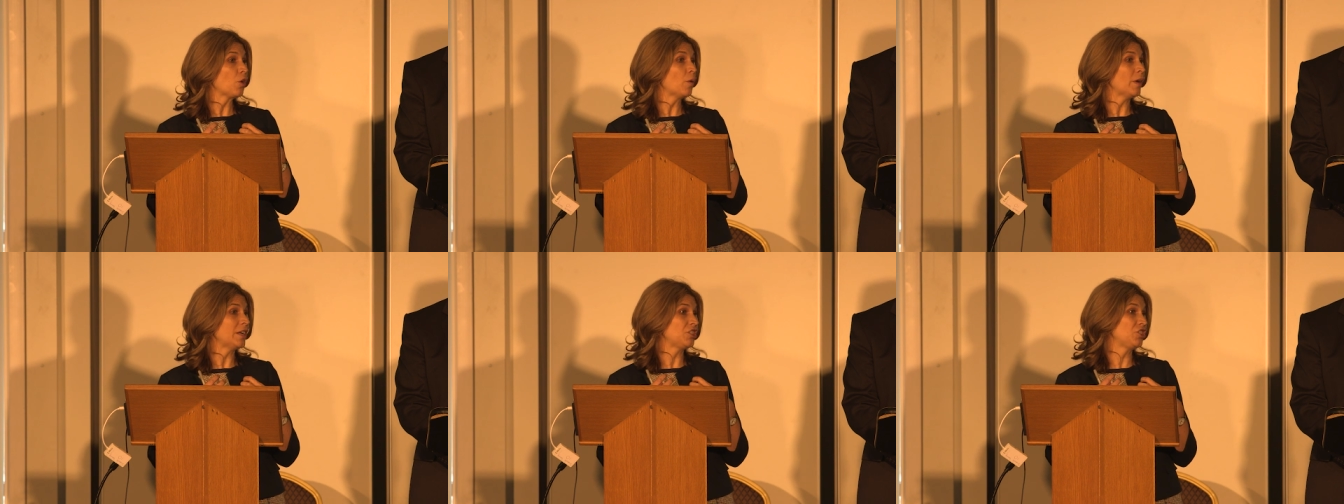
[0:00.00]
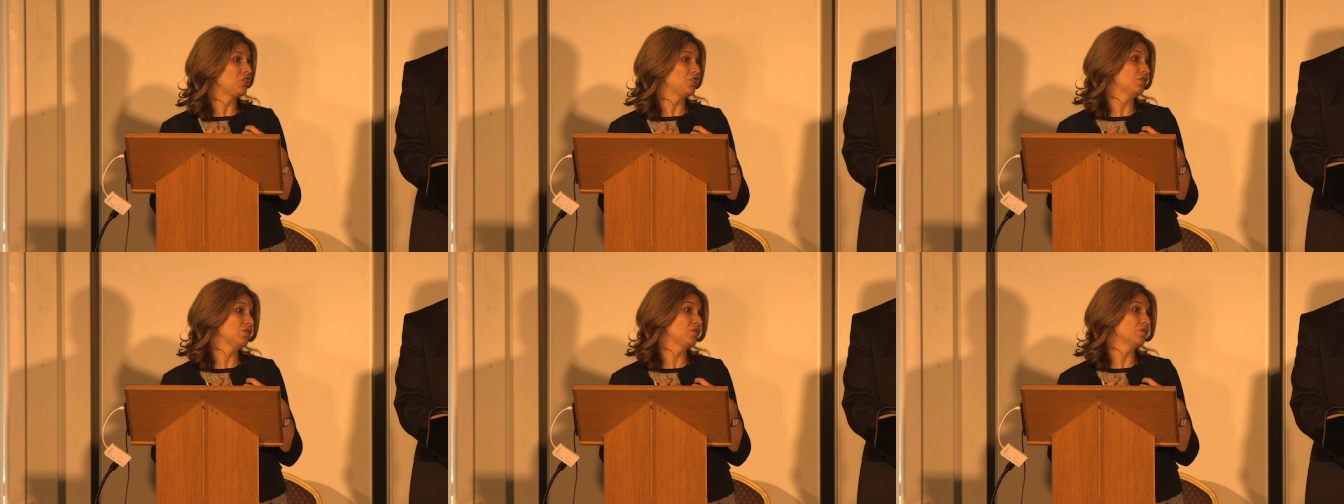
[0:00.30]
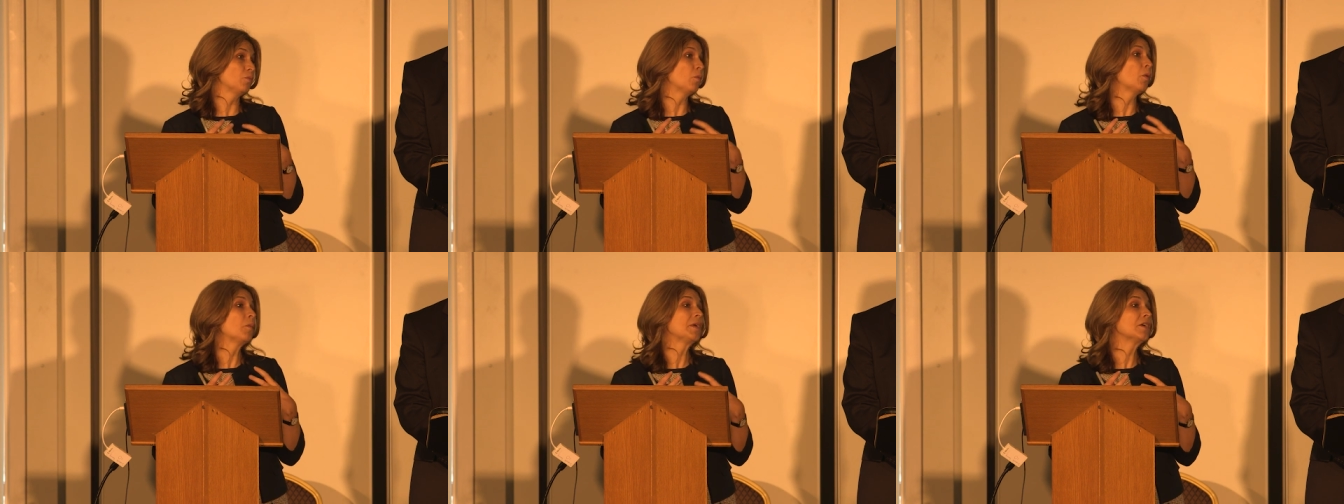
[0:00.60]
questions
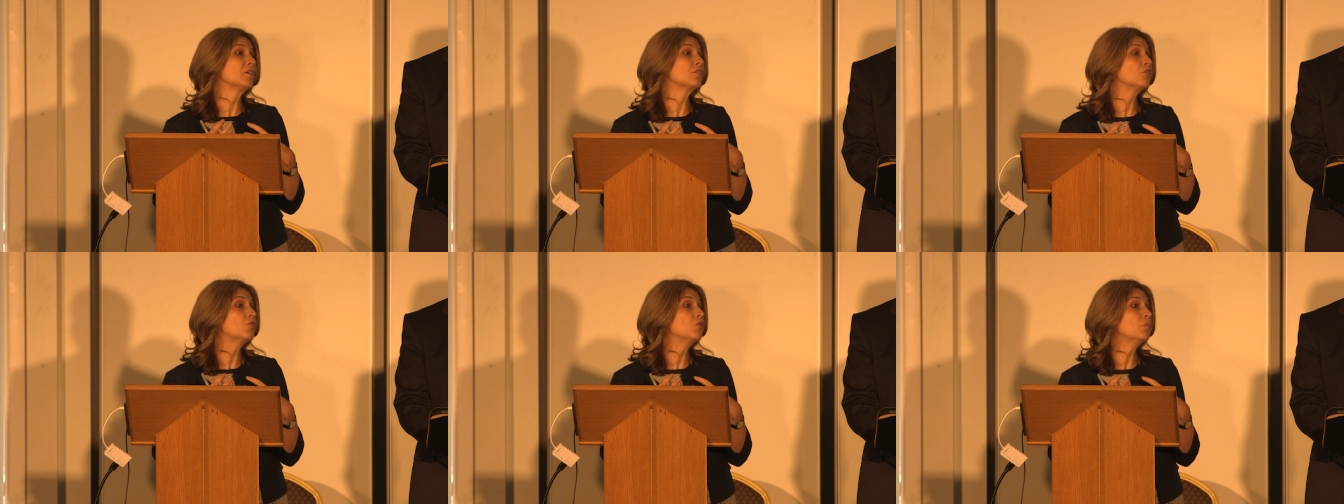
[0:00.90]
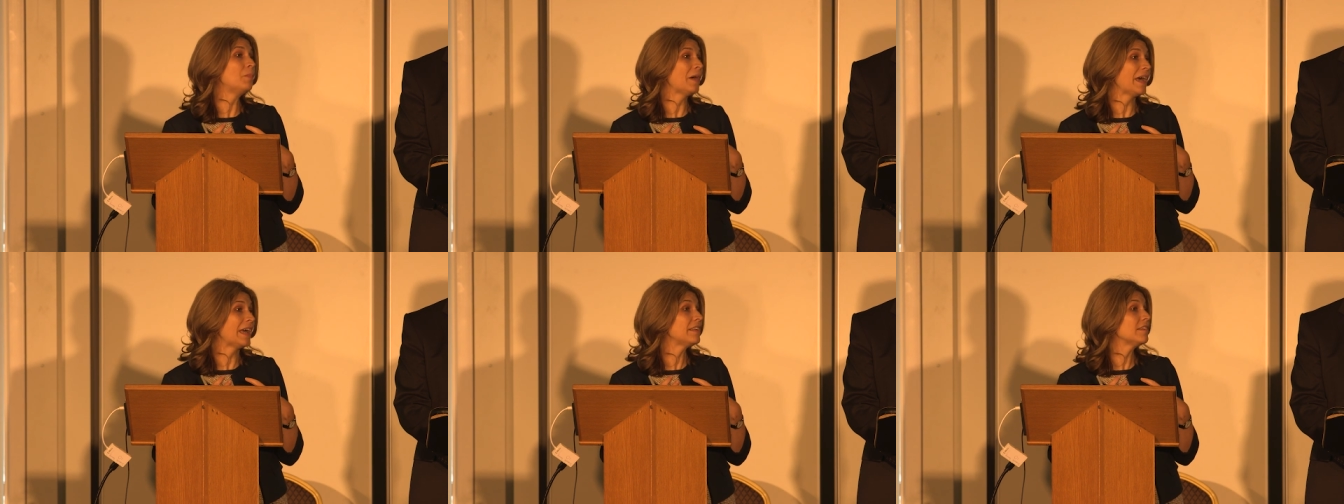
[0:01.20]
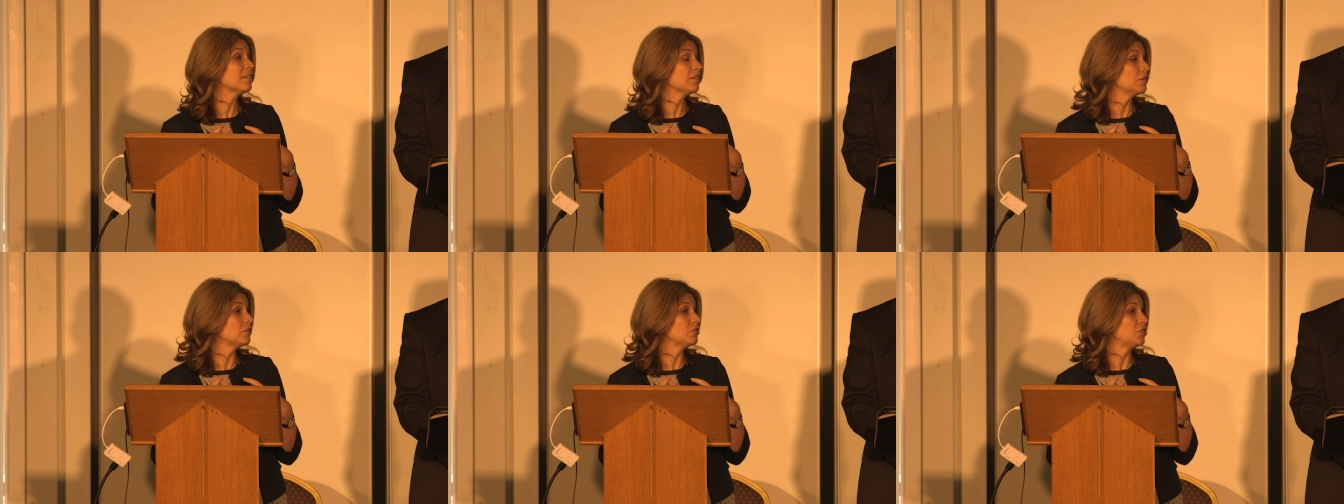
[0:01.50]
of what we could call
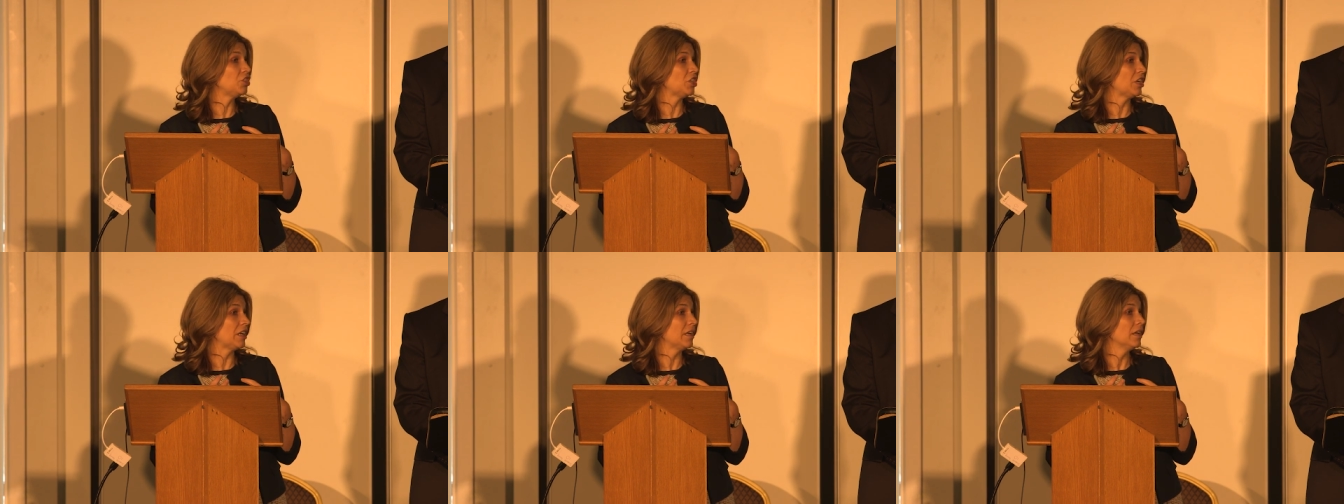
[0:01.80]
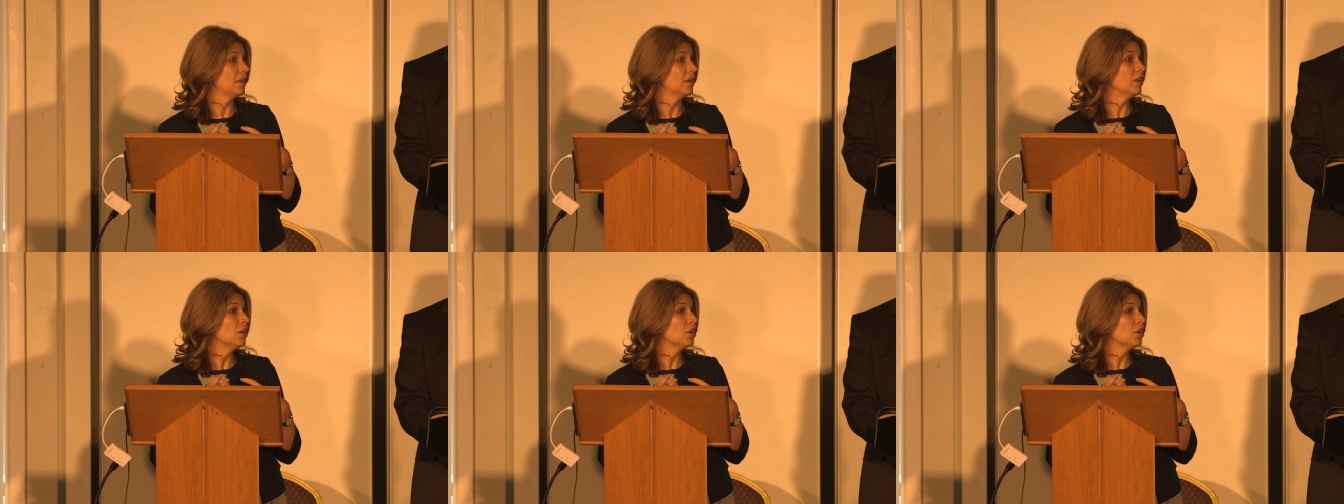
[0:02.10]
pedagogy,